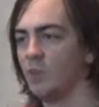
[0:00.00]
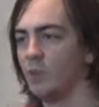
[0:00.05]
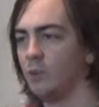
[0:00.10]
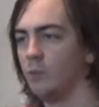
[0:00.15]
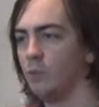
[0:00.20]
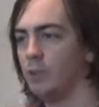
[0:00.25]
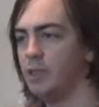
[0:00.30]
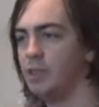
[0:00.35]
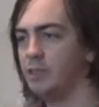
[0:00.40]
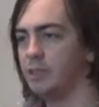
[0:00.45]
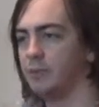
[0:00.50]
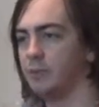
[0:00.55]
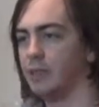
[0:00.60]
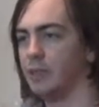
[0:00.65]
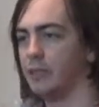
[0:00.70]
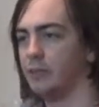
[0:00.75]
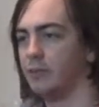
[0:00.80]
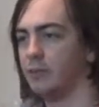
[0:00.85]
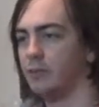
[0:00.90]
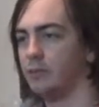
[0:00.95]
What is it,
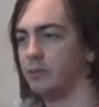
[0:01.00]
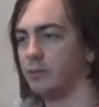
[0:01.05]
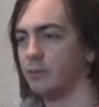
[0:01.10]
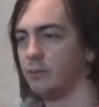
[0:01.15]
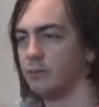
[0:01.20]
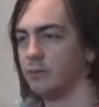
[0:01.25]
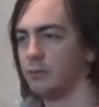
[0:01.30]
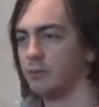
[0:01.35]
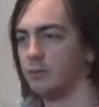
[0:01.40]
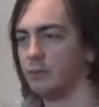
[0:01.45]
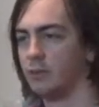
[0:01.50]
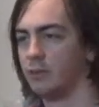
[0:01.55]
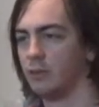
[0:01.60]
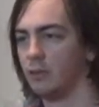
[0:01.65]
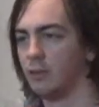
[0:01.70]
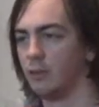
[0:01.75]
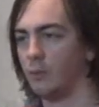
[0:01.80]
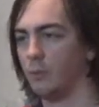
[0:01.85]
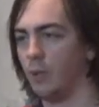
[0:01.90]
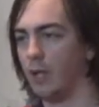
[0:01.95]
Rio?
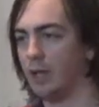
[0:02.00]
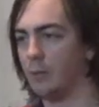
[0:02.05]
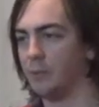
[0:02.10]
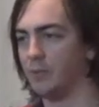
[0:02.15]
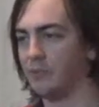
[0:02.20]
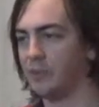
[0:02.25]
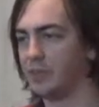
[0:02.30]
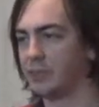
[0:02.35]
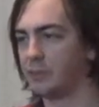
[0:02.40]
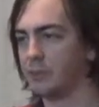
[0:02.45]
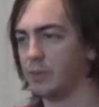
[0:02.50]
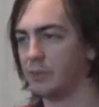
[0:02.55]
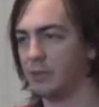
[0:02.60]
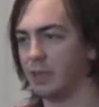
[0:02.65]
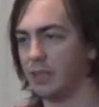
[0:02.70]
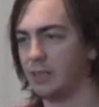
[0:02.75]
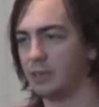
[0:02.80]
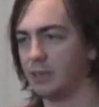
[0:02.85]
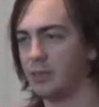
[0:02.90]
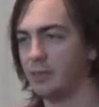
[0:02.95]
Wow, Professor Rowan
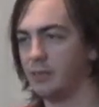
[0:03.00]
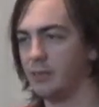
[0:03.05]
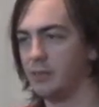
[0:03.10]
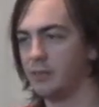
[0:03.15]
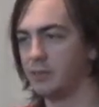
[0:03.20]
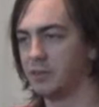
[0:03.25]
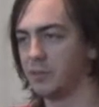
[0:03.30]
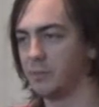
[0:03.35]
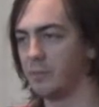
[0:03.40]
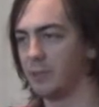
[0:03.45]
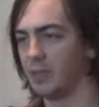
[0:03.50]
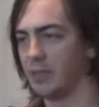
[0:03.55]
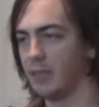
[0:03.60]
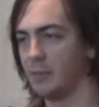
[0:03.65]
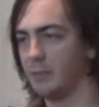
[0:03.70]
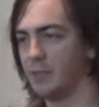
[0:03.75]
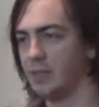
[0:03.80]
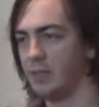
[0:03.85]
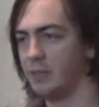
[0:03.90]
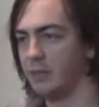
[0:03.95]
asked you to do something that
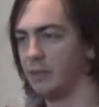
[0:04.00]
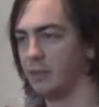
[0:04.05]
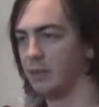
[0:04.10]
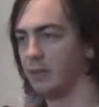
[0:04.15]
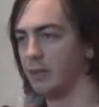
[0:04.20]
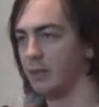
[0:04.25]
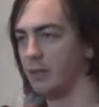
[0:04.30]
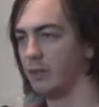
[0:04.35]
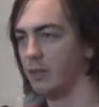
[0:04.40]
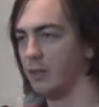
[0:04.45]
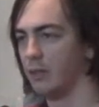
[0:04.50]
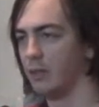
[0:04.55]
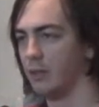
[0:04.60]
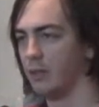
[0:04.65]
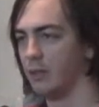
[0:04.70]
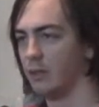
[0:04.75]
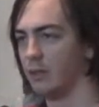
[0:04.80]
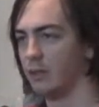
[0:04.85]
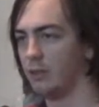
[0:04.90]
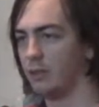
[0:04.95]
big?
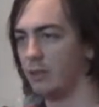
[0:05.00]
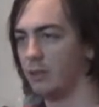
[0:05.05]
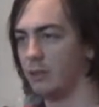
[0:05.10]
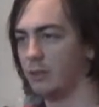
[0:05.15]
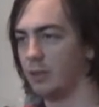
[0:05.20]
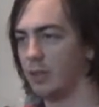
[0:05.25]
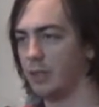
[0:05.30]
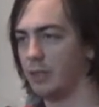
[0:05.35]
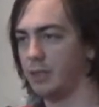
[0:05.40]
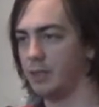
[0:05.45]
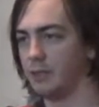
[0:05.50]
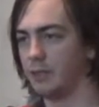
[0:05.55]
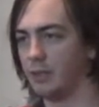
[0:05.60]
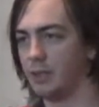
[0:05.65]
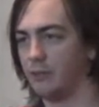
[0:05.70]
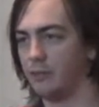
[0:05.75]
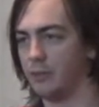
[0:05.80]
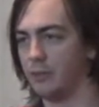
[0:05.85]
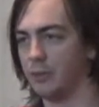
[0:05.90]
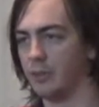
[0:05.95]
Okay, dear, go
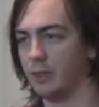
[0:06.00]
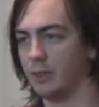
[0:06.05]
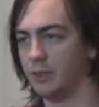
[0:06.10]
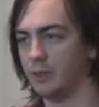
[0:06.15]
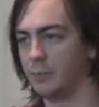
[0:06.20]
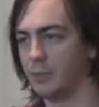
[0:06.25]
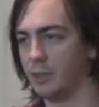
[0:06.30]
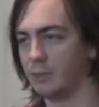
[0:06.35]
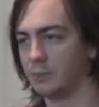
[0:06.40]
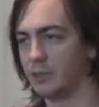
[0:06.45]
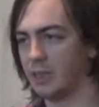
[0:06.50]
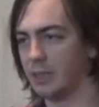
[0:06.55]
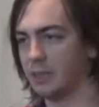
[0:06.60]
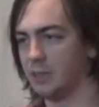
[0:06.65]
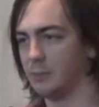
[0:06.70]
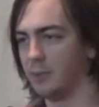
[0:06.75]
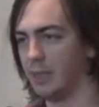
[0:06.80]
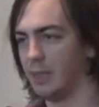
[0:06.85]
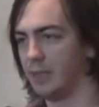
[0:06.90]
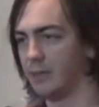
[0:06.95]
for it. Your mom's got
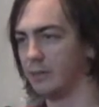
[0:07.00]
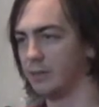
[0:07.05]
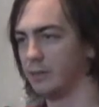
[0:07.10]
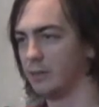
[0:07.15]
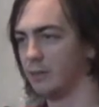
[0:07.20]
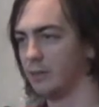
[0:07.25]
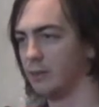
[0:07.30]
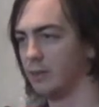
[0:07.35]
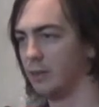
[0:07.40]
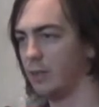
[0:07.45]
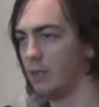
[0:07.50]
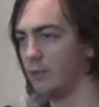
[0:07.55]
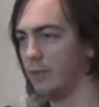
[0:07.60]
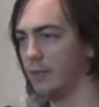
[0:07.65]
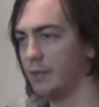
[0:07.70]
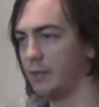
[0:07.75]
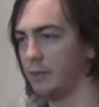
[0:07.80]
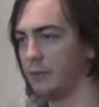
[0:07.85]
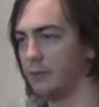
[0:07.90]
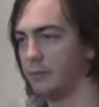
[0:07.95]
your back. Oh, I
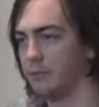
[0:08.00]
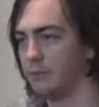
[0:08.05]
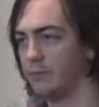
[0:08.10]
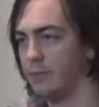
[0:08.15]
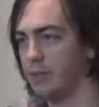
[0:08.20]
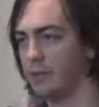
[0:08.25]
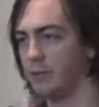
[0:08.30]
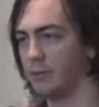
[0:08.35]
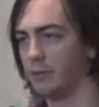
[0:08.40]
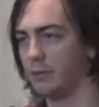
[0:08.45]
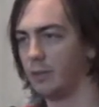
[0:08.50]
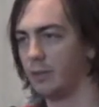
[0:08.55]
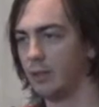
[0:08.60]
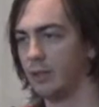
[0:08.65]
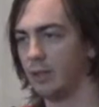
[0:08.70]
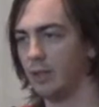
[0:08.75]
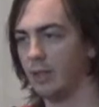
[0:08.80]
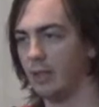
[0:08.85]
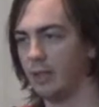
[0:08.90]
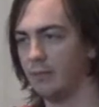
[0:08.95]
know. Rio,
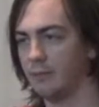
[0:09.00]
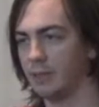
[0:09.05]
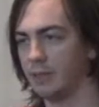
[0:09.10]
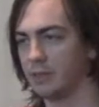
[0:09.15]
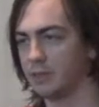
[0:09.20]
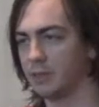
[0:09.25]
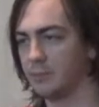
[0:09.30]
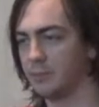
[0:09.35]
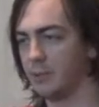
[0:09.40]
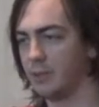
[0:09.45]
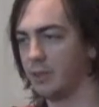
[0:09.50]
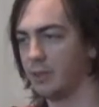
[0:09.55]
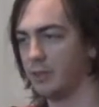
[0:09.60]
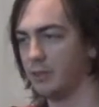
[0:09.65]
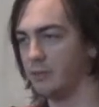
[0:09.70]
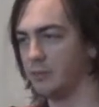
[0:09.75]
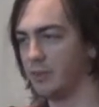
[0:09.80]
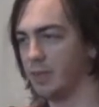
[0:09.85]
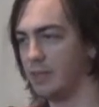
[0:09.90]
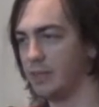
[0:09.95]
I've got something that
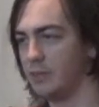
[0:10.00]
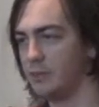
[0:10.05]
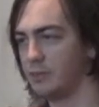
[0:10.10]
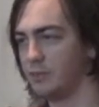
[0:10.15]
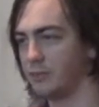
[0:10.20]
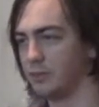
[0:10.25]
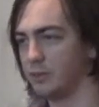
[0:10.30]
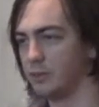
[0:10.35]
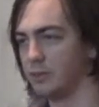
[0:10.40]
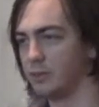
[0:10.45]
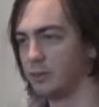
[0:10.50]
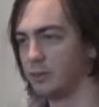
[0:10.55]
you'll find useful.